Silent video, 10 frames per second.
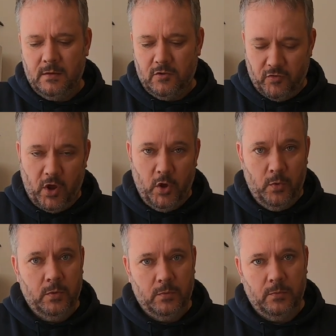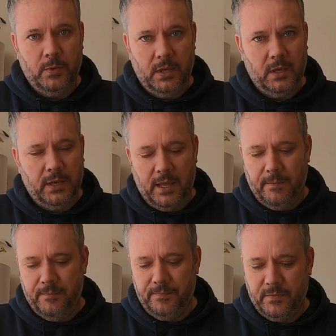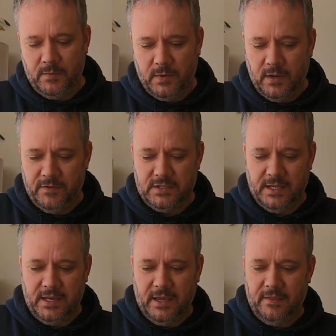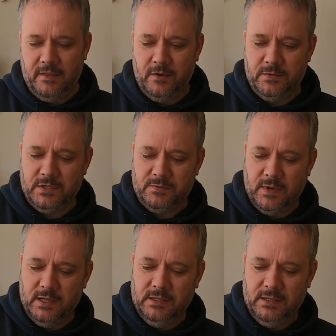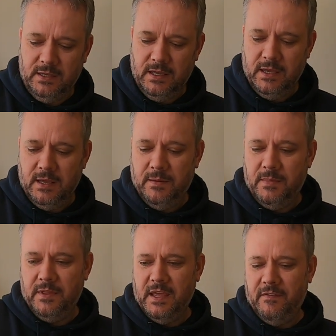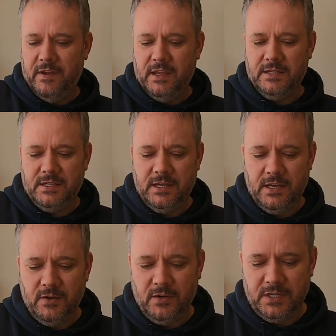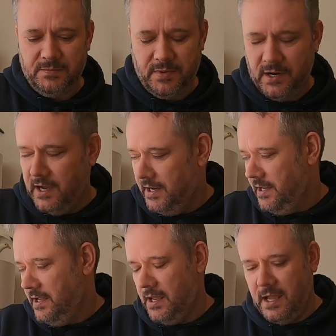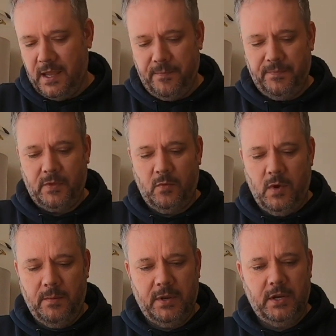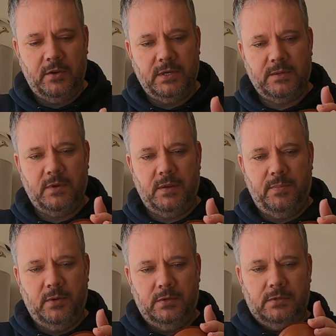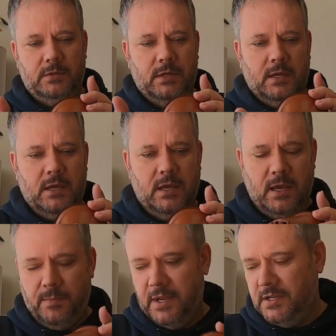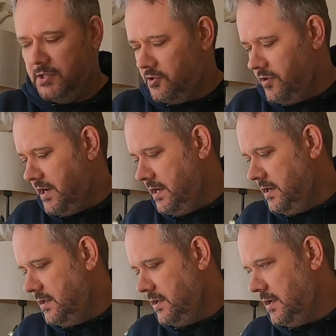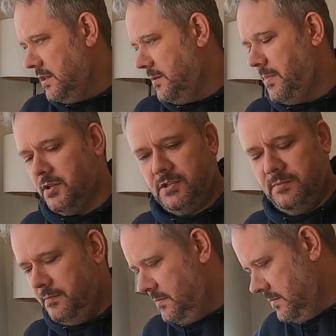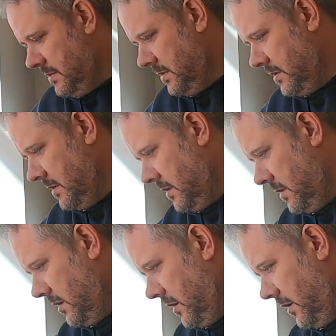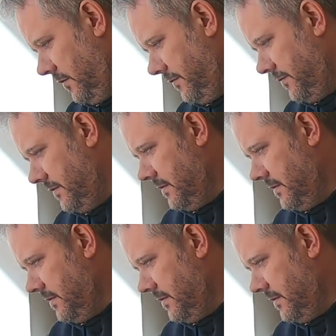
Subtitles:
grow, we'll obviously get those as well. But there he is in all his pride. What I'm going to do is I'm going to put a piece of screen in the bottom of